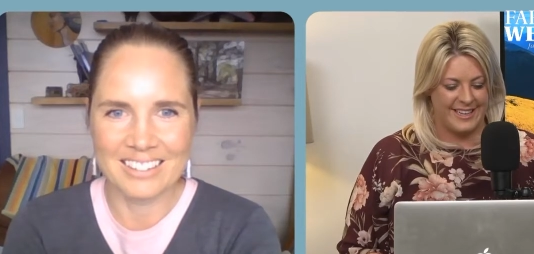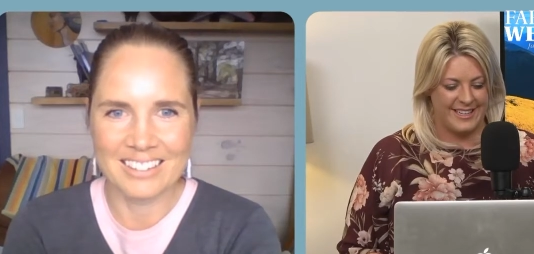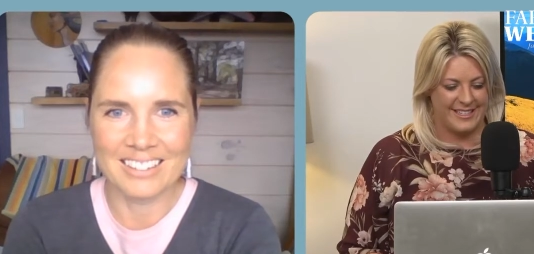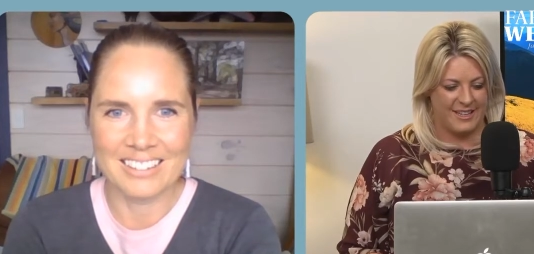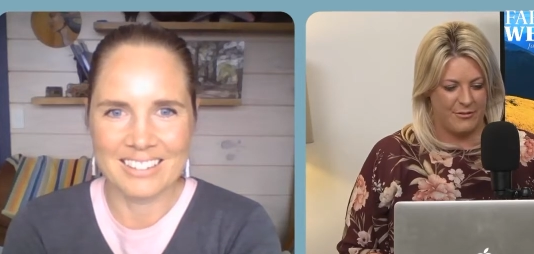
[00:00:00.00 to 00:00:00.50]

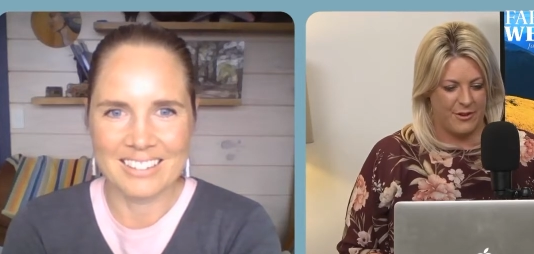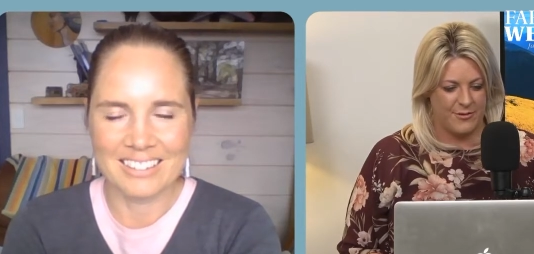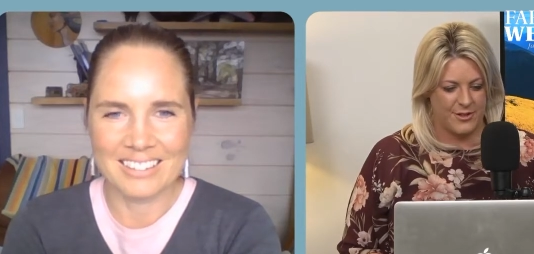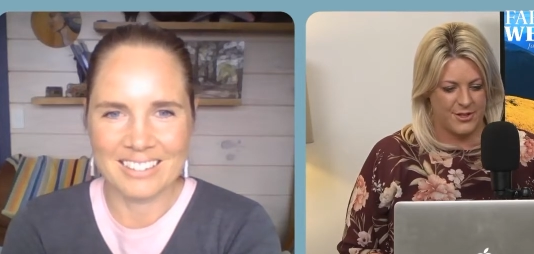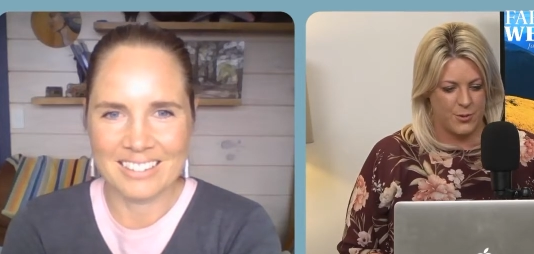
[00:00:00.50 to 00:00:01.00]
Speaker 1: is involved
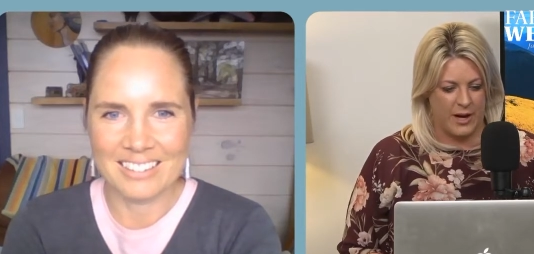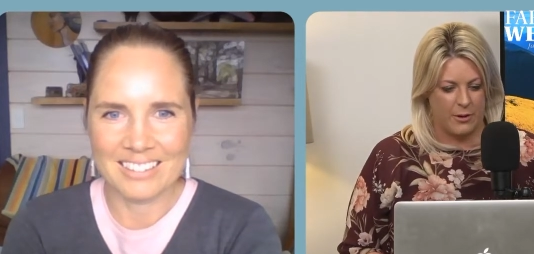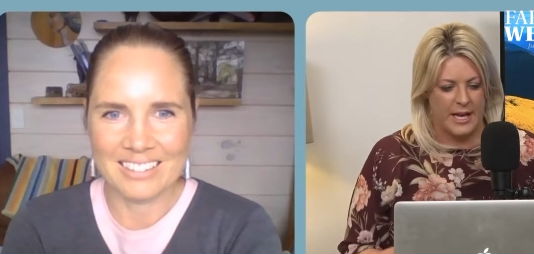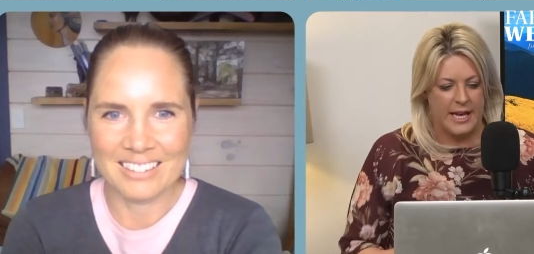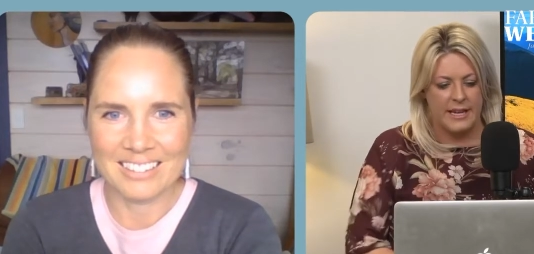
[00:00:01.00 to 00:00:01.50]
as well.
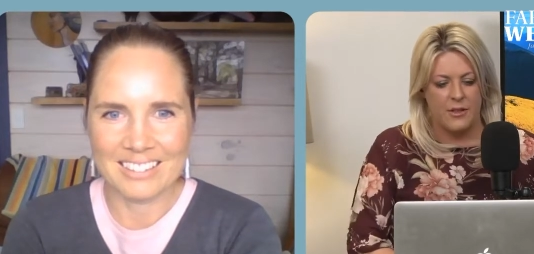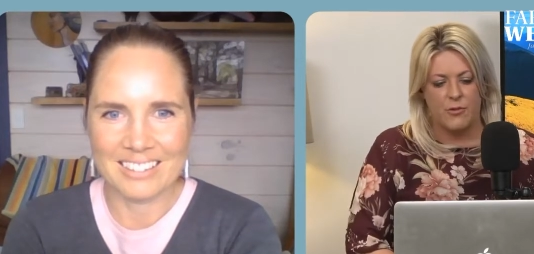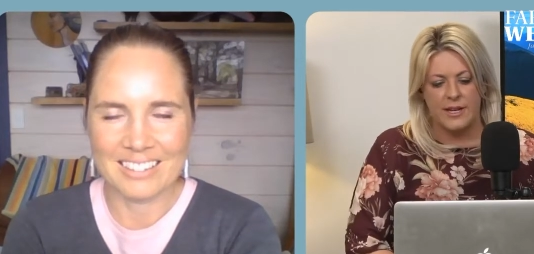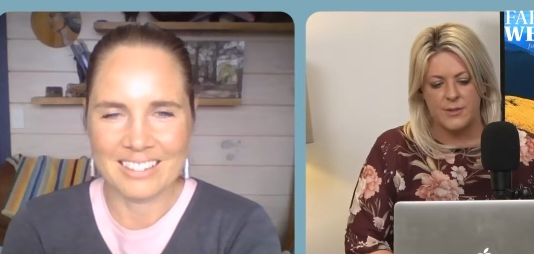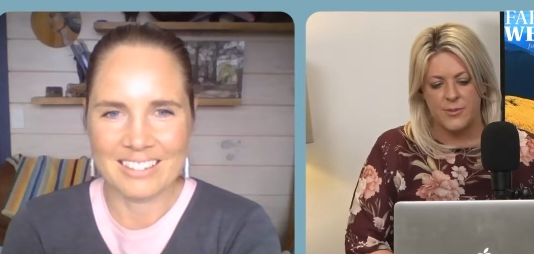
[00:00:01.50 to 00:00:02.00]
Now, the
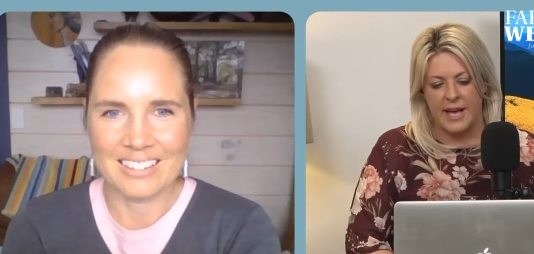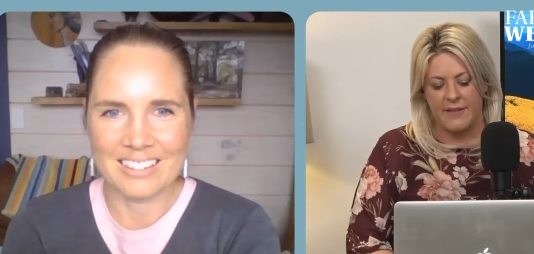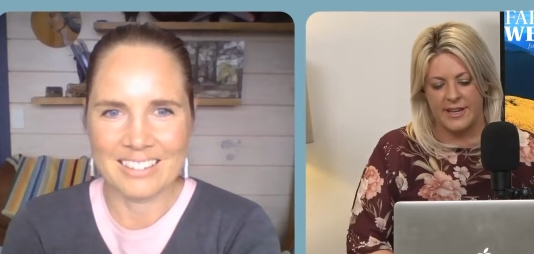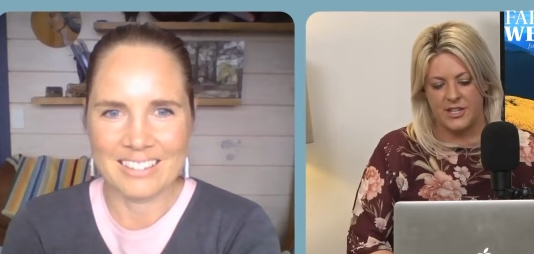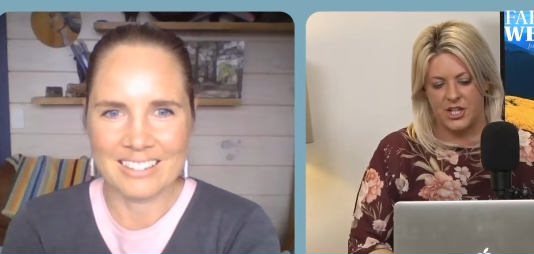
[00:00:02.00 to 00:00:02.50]
reason we're
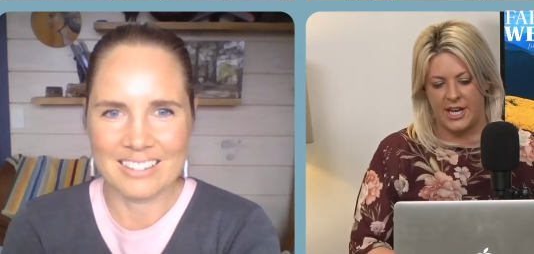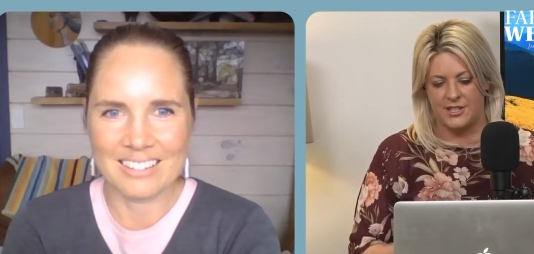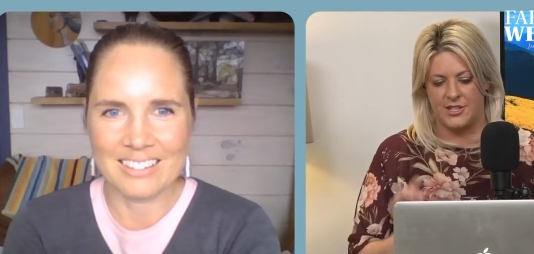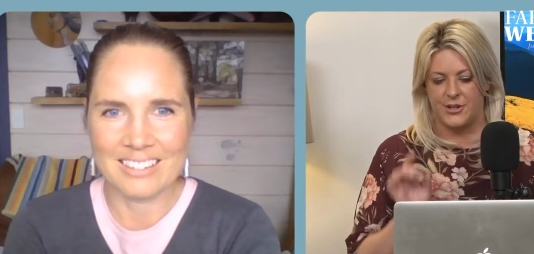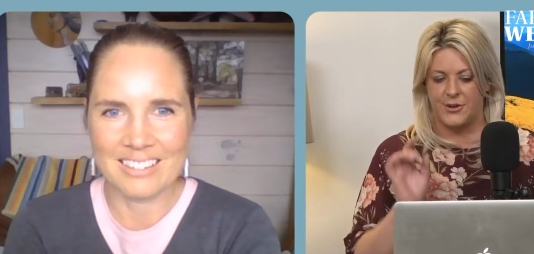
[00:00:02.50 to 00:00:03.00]
having a chat
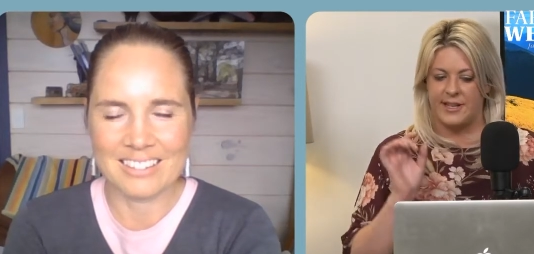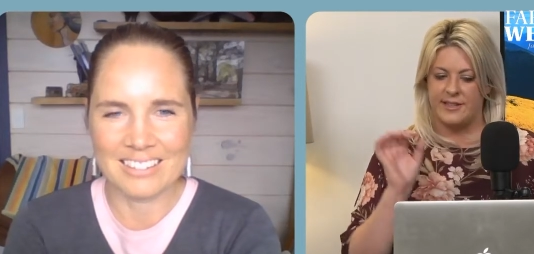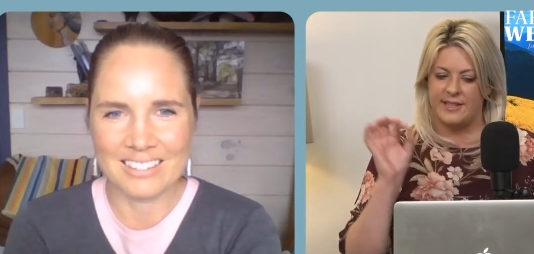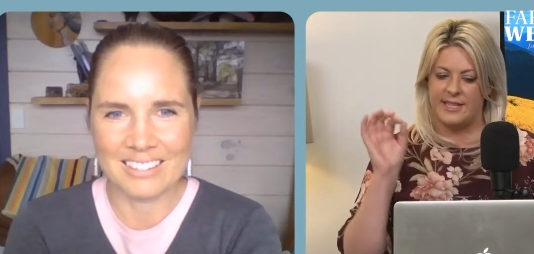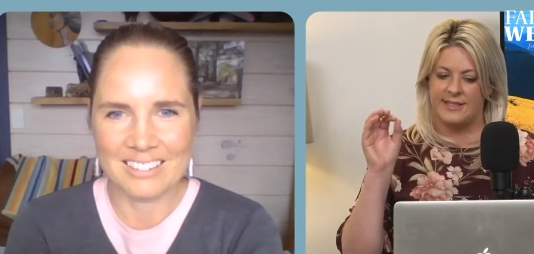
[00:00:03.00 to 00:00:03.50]
to you is
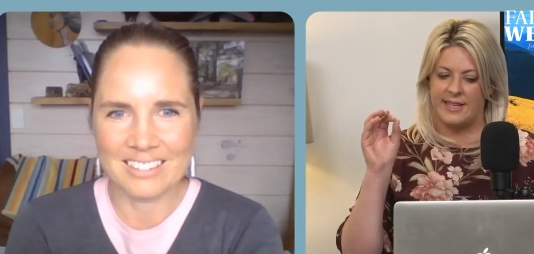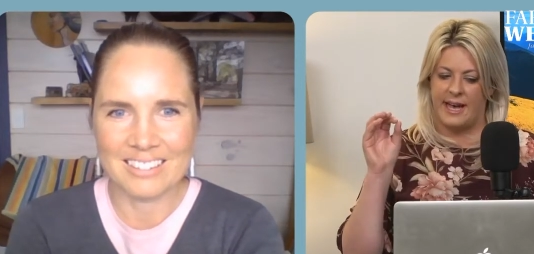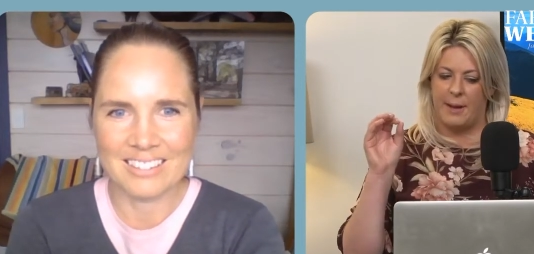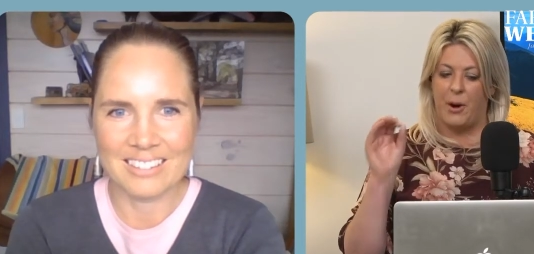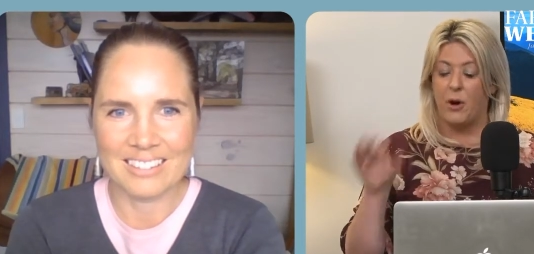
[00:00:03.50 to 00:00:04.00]
there's a
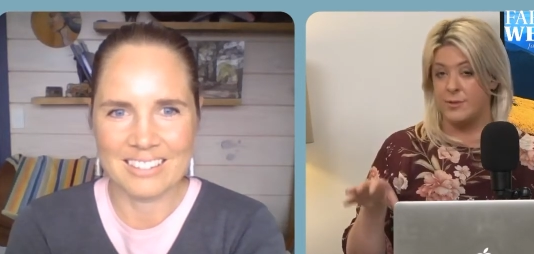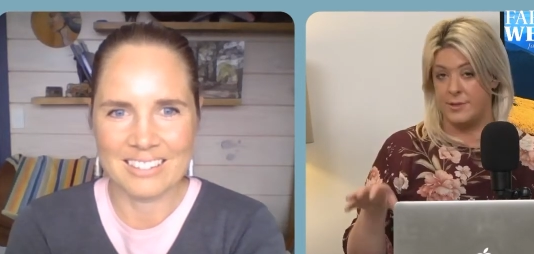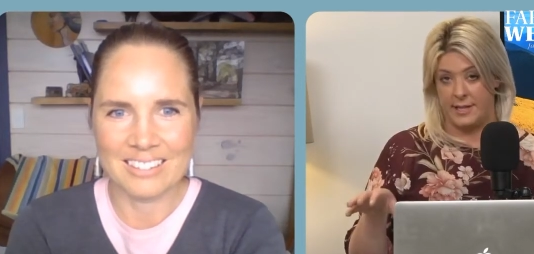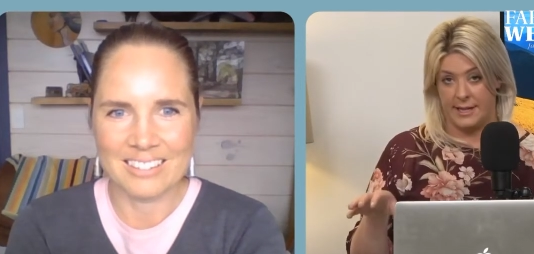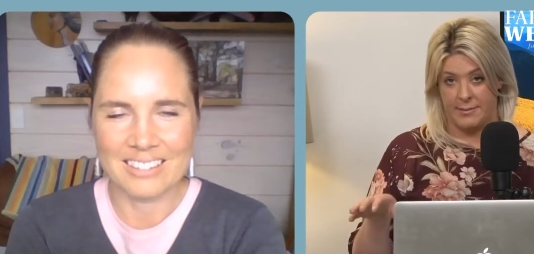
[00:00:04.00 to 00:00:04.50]
poll
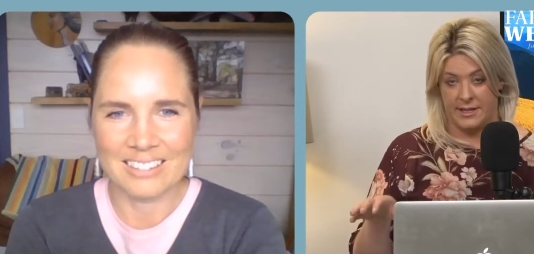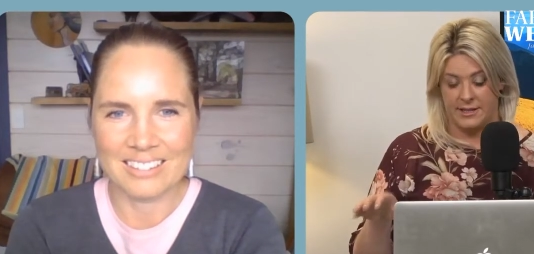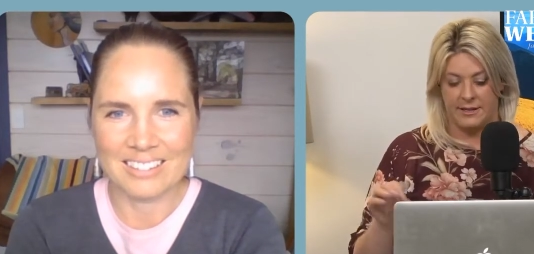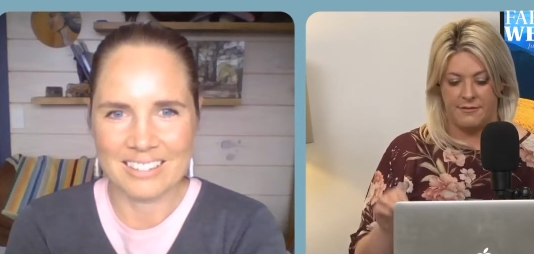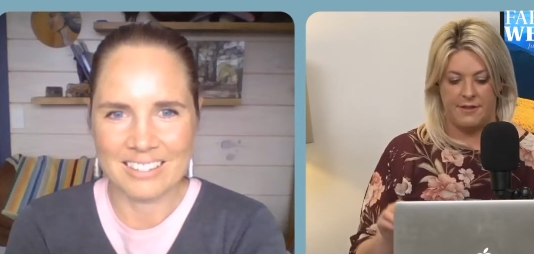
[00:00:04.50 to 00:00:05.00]
segment
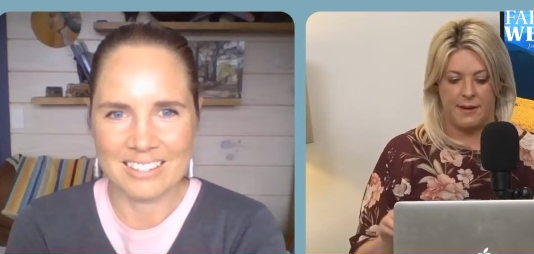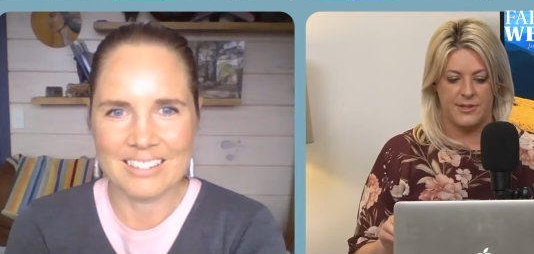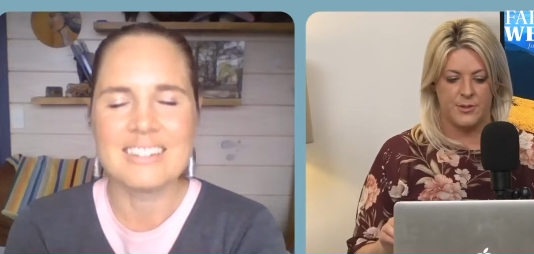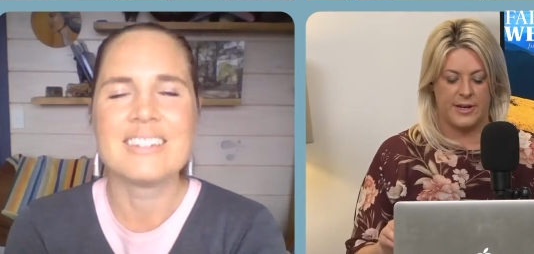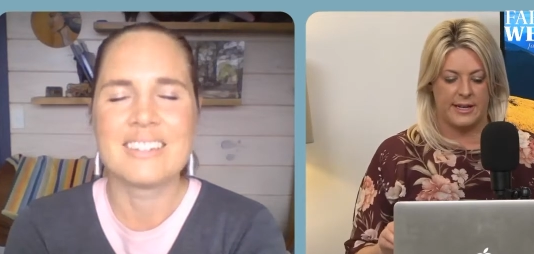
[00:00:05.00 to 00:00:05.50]
in Farmers
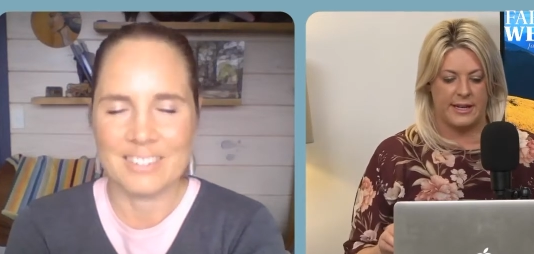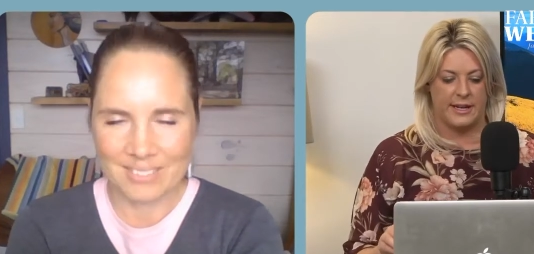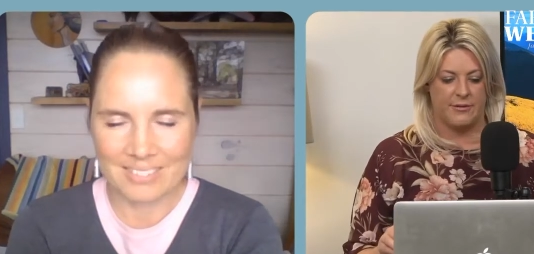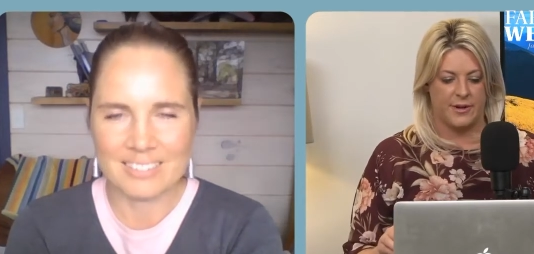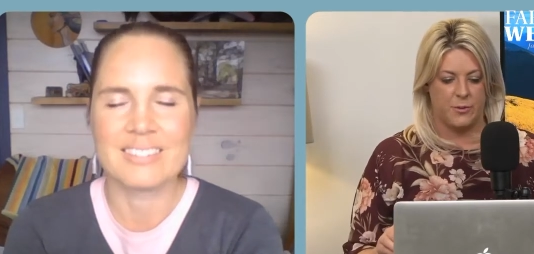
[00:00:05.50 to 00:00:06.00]
Weekly
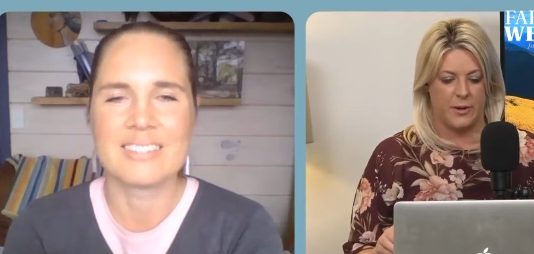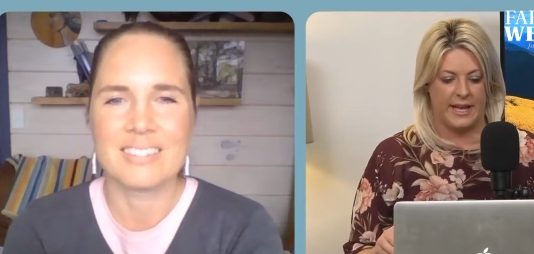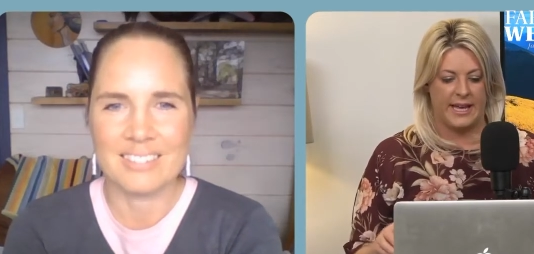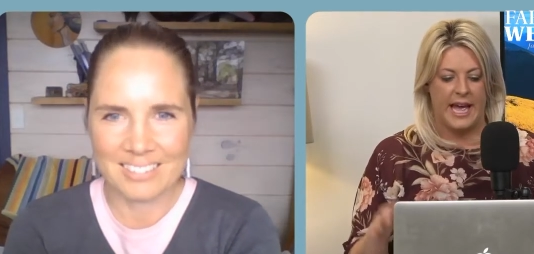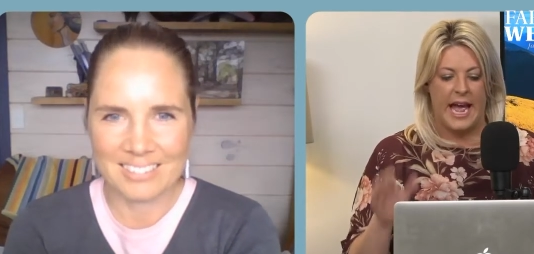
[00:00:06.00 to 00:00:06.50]
every week,